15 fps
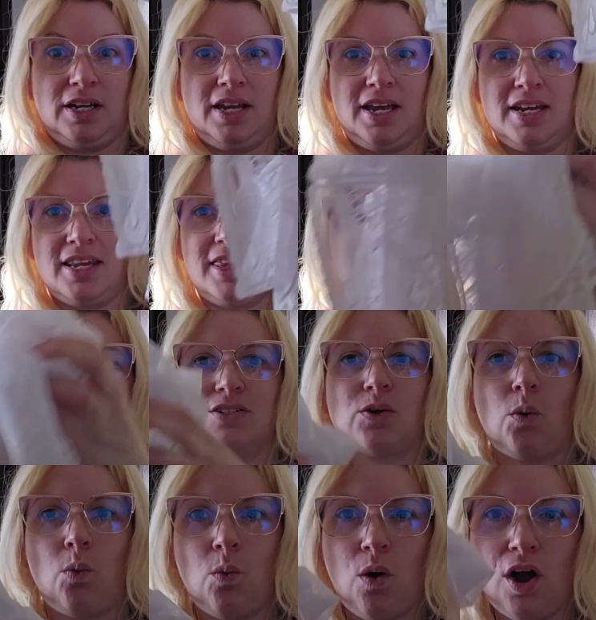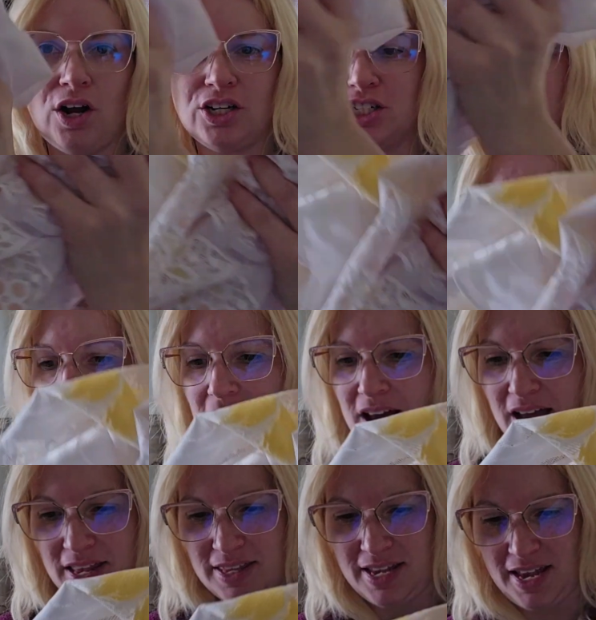get these washed,
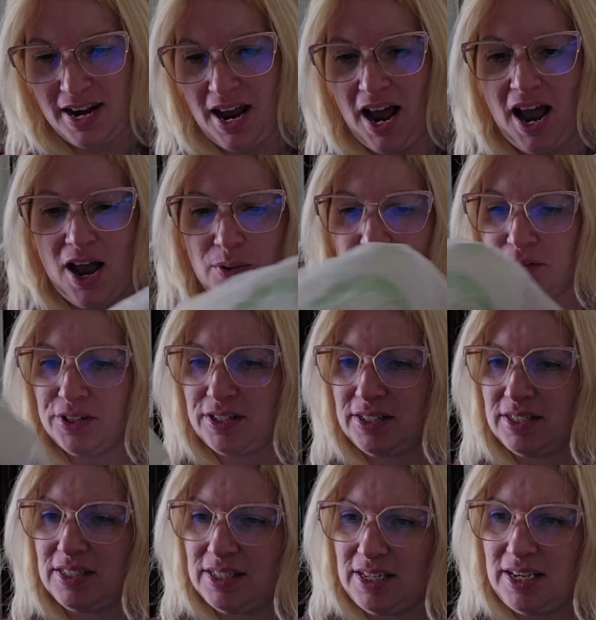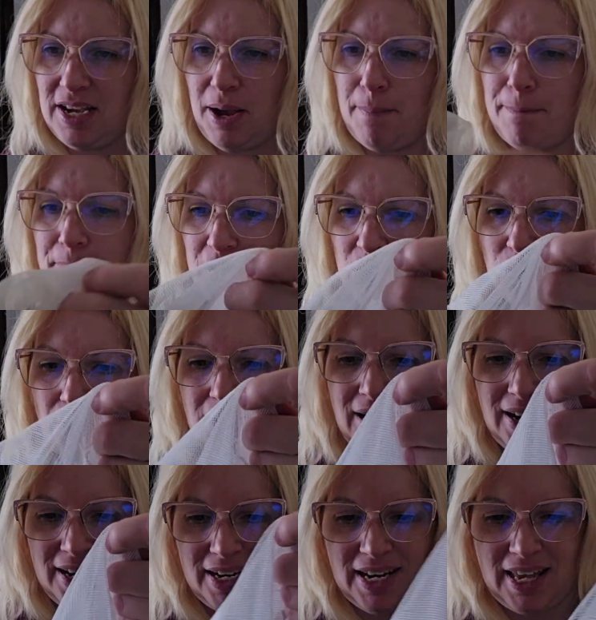and then I will see about
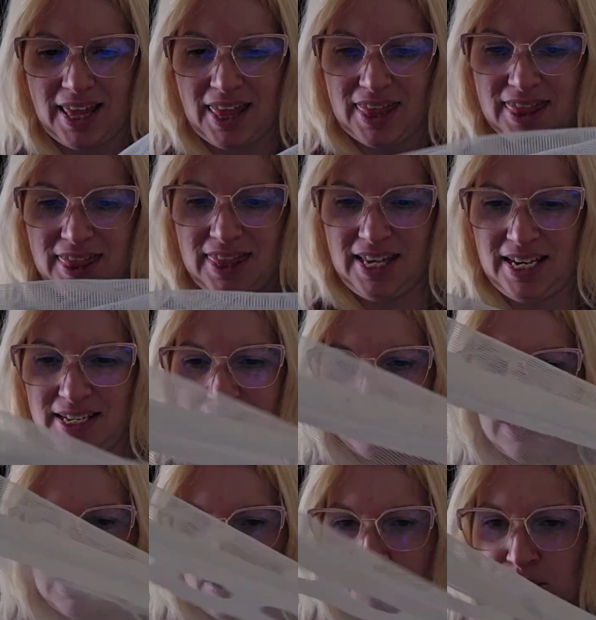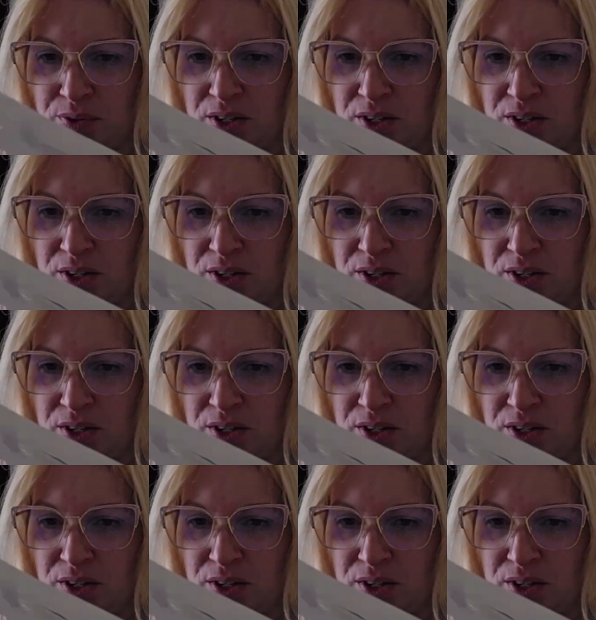cutting this.